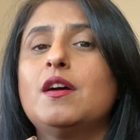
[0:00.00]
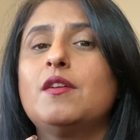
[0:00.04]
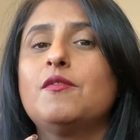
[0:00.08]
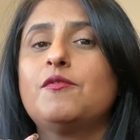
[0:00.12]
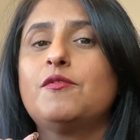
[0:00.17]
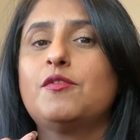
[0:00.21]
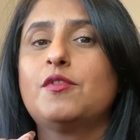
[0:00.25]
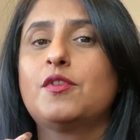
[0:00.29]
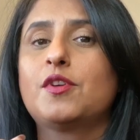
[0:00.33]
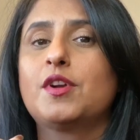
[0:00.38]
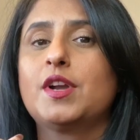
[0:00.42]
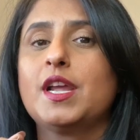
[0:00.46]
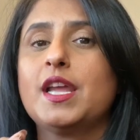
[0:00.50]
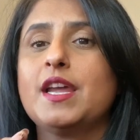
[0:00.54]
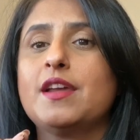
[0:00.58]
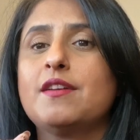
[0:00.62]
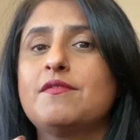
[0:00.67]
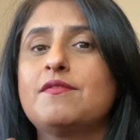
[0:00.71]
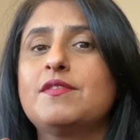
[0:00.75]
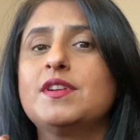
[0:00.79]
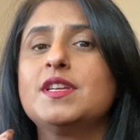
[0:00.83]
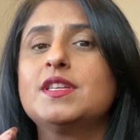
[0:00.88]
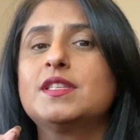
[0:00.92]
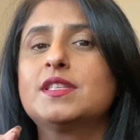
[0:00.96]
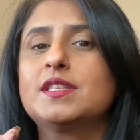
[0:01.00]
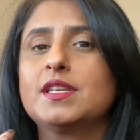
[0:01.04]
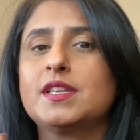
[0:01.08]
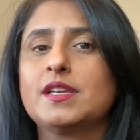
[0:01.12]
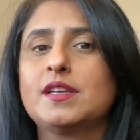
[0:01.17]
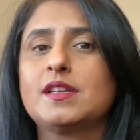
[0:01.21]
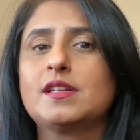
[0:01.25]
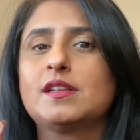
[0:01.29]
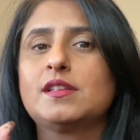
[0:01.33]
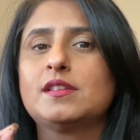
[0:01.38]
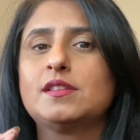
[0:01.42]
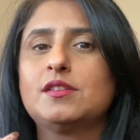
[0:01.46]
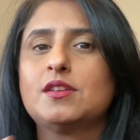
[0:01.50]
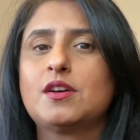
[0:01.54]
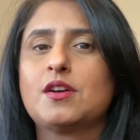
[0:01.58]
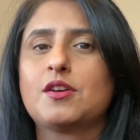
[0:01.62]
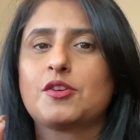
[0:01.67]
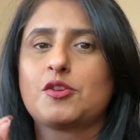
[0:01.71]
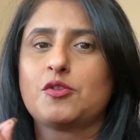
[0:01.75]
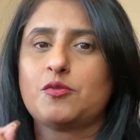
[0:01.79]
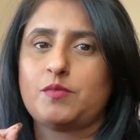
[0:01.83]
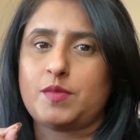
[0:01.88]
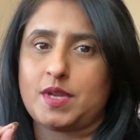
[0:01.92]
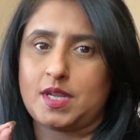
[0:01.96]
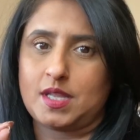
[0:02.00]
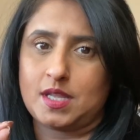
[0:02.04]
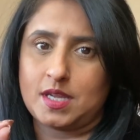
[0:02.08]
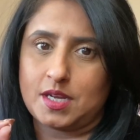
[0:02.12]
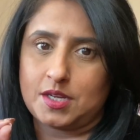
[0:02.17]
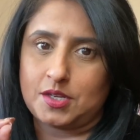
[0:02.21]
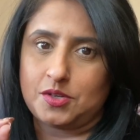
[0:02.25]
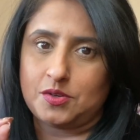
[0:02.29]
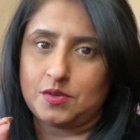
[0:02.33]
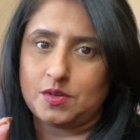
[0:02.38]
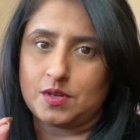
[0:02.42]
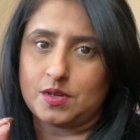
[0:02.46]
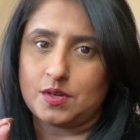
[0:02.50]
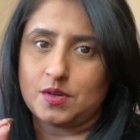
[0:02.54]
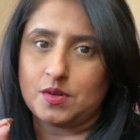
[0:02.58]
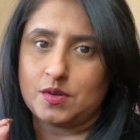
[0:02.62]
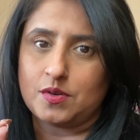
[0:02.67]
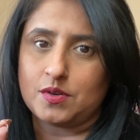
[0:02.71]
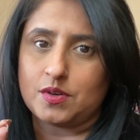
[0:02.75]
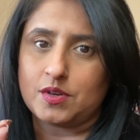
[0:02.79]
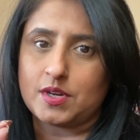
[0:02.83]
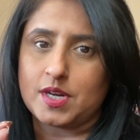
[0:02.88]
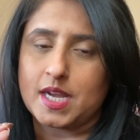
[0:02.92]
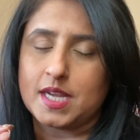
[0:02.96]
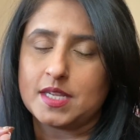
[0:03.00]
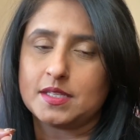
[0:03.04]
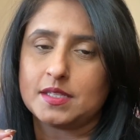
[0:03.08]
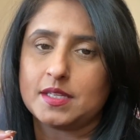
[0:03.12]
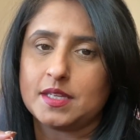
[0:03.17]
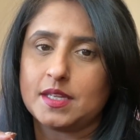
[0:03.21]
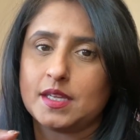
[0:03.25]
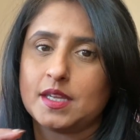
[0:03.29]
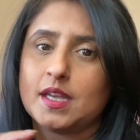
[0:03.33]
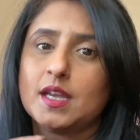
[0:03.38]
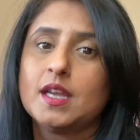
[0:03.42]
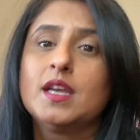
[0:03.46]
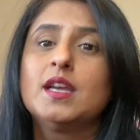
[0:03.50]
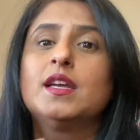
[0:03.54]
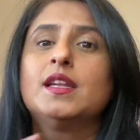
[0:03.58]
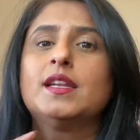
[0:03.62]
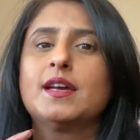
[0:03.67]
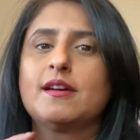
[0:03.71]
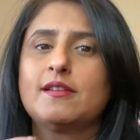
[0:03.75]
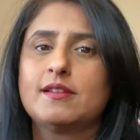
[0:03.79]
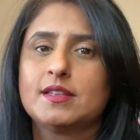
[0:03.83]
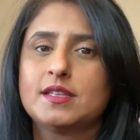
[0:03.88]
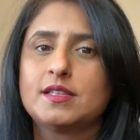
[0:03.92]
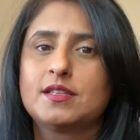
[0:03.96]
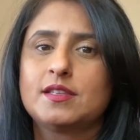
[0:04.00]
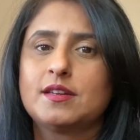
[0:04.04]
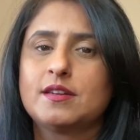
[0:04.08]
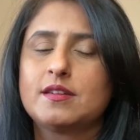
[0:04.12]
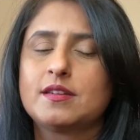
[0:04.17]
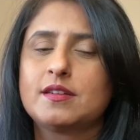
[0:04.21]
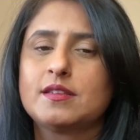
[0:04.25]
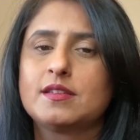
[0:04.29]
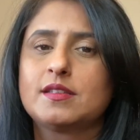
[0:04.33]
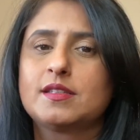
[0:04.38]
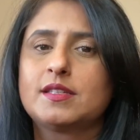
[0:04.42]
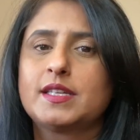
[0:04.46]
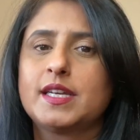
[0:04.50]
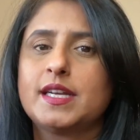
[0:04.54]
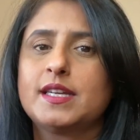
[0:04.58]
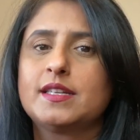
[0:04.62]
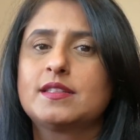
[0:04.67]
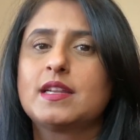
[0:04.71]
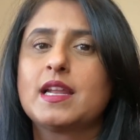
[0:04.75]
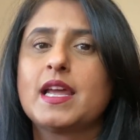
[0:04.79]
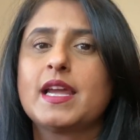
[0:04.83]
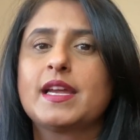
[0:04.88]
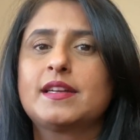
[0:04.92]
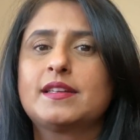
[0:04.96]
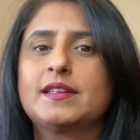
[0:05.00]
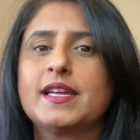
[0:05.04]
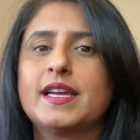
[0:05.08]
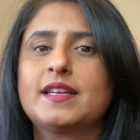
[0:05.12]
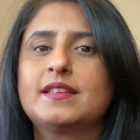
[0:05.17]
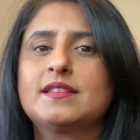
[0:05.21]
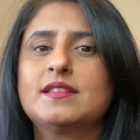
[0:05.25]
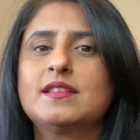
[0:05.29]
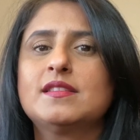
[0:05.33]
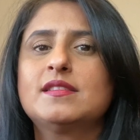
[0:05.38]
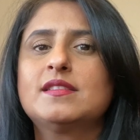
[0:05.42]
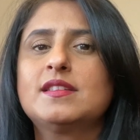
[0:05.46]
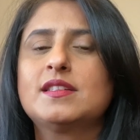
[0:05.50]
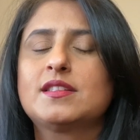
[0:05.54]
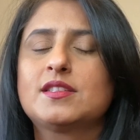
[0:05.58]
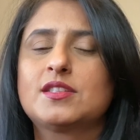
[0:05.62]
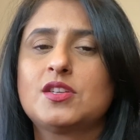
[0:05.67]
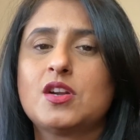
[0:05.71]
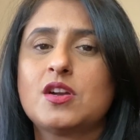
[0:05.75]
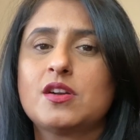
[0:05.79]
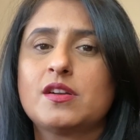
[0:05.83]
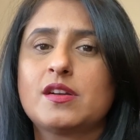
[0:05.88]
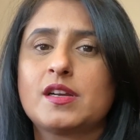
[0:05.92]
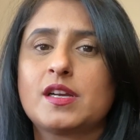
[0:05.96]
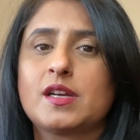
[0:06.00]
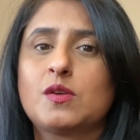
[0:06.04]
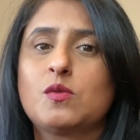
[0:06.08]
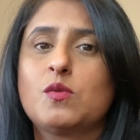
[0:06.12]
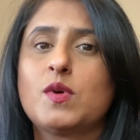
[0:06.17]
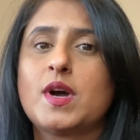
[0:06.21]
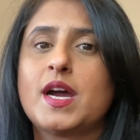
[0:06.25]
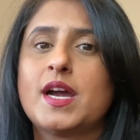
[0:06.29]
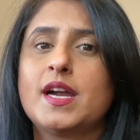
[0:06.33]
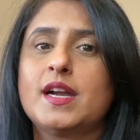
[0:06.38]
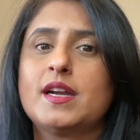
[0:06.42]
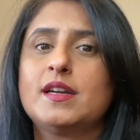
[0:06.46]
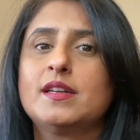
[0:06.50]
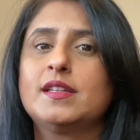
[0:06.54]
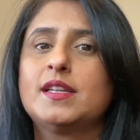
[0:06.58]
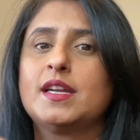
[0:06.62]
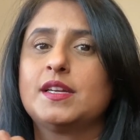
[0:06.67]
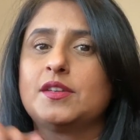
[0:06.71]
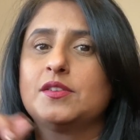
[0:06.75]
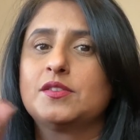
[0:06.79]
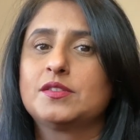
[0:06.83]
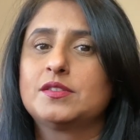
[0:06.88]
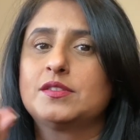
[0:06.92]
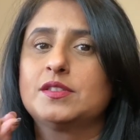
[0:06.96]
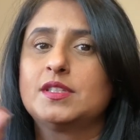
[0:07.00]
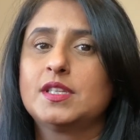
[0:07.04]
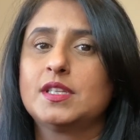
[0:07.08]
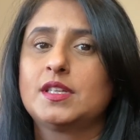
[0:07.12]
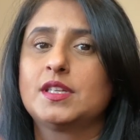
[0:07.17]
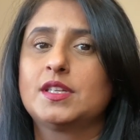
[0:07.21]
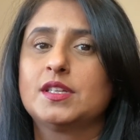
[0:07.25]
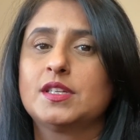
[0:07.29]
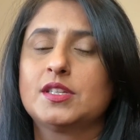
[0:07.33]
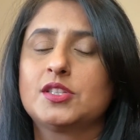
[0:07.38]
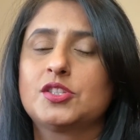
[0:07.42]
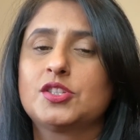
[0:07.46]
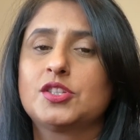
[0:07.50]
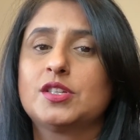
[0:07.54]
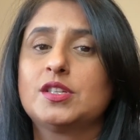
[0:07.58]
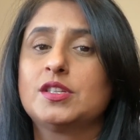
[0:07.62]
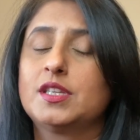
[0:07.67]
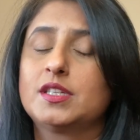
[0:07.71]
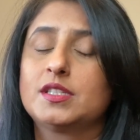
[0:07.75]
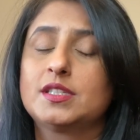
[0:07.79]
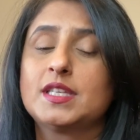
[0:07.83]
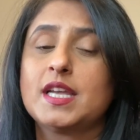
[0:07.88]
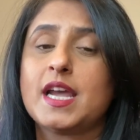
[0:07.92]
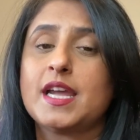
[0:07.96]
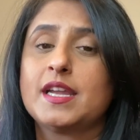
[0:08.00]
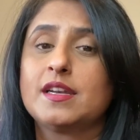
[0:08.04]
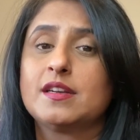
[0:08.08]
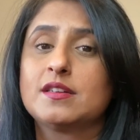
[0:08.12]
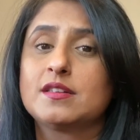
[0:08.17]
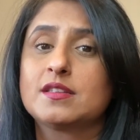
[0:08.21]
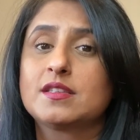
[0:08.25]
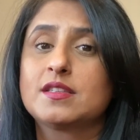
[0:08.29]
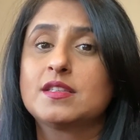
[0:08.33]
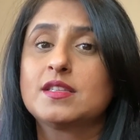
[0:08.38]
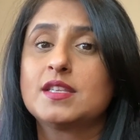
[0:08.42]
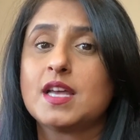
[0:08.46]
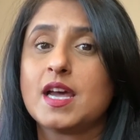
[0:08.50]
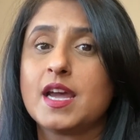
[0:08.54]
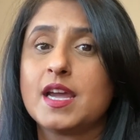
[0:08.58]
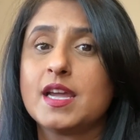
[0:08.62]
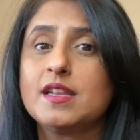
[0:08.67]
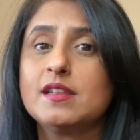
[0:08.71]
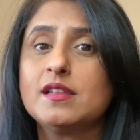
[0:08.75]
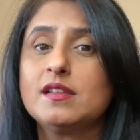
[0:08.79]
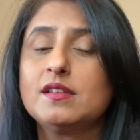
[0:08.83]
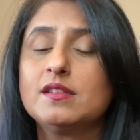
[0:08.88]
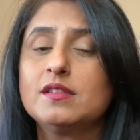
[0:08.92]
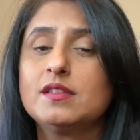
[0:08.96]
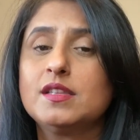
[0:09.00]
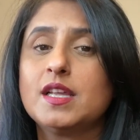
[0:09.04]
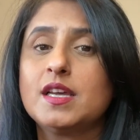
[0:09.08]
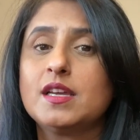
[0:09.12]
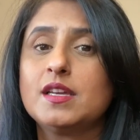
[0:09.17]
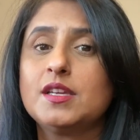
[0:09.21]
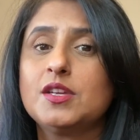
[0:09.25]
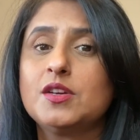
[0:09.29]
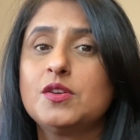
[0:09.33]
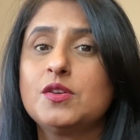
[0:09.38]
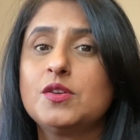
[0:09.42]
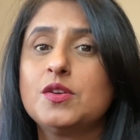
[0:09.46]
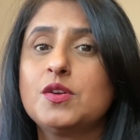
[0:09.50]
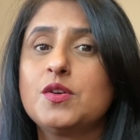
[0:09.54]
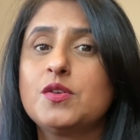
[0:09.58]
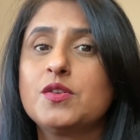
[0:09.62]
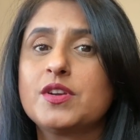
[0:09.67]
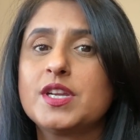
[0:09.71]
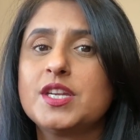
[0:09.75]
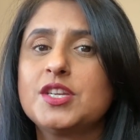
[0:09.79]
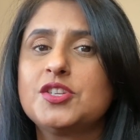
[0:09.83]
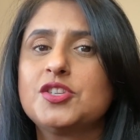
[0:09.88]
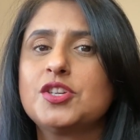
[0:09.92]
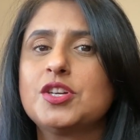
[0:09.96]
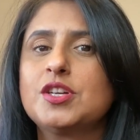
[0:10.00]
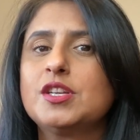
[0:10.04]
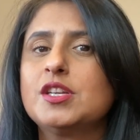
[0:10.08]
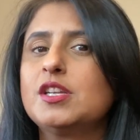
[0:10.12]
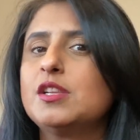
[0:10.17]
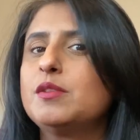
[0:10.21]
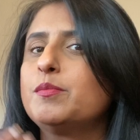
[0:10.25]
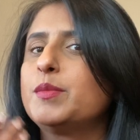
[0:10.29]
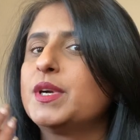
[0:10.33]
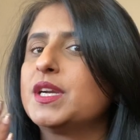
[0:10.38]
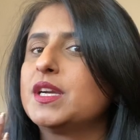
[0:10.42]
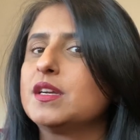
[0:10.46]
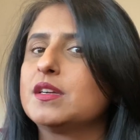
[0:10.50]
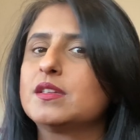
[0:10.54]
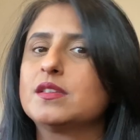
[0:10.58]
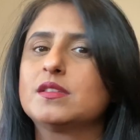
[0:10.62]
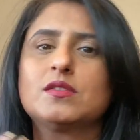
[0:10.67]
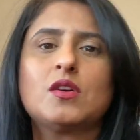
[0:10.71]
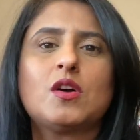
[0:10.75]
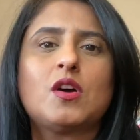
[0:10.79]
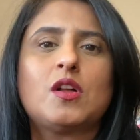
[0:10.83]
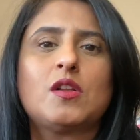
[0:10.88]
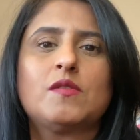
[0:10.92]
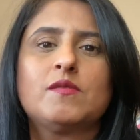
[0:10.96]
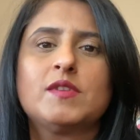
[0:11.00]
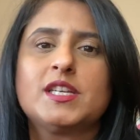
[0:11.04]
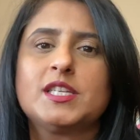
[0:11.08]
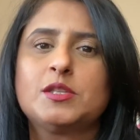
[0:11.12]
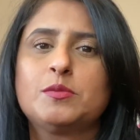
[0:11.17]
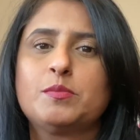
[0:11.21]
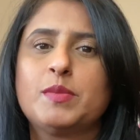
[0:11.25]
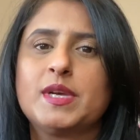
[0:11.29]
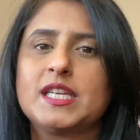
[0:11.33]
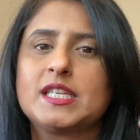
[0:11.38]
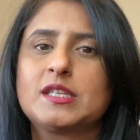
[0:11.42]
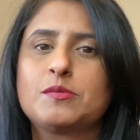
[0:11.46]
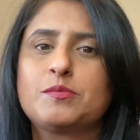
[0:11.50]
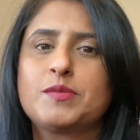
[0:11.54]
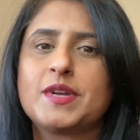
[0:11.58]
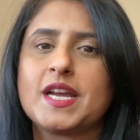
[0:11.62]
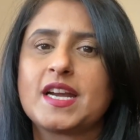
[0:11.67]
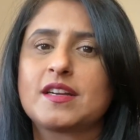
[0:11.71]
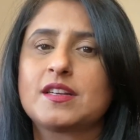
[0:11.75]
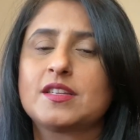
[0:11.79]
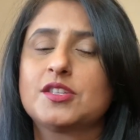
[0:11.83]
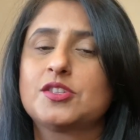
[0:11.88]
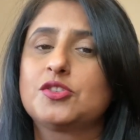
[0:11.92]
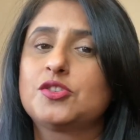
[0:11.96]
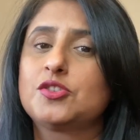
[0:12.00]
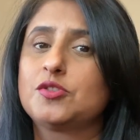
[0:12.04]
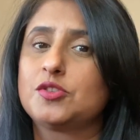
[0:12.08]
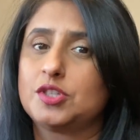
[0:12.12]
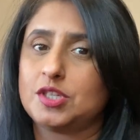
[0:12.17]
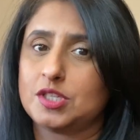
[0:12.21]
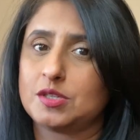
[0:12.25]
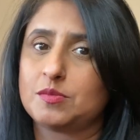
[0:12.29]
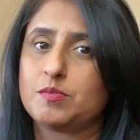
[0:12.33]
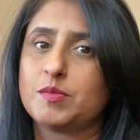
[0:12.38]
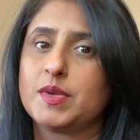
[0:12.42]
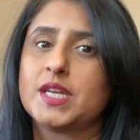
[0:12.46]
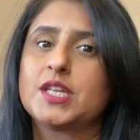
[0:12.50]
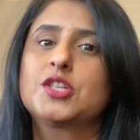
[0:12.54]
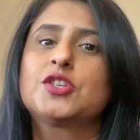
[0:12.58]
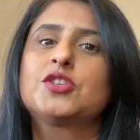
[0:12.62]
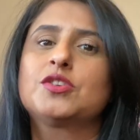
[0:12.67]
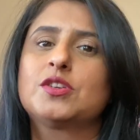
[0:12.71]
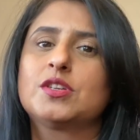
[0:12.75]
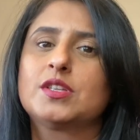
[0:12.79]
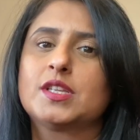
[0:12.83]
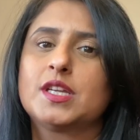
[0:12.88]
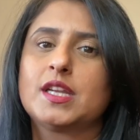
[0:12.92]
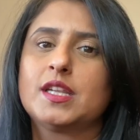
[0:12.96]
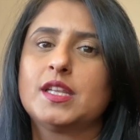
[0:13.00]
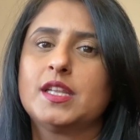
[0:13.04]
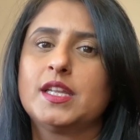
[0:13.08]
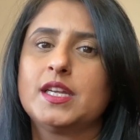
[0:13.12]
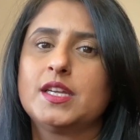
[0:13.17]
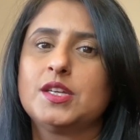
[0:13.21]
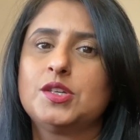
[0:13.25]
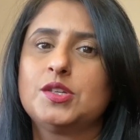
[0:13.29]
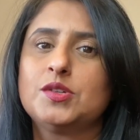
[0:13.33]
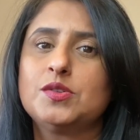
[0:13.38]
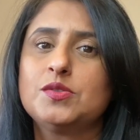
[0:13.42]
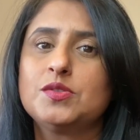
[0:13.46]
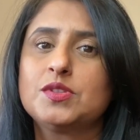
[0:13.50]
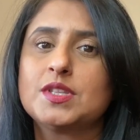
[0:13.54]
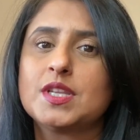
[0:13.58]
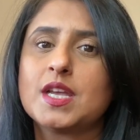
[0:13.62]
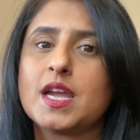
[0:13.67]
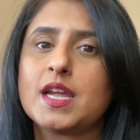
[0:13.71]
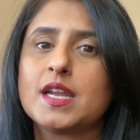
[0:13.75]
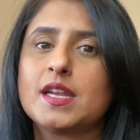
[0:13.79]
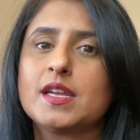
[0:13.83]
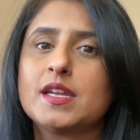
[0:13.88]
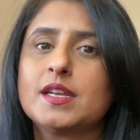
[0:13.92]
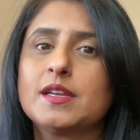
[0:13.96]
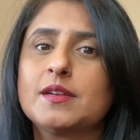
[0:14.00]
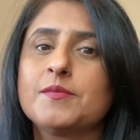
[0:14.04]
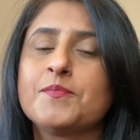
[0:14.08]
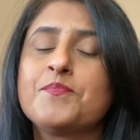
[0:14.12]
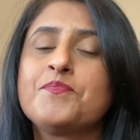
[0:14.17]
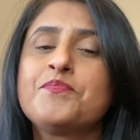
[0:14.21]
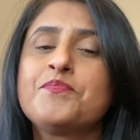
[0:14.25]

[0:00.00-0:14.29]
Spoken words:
for every single document that you are notarizing. Now, in certain states like Texas, it's not required that your signature, the signer sign your notary journal, but it is always best practice to just make sure that they do sign it,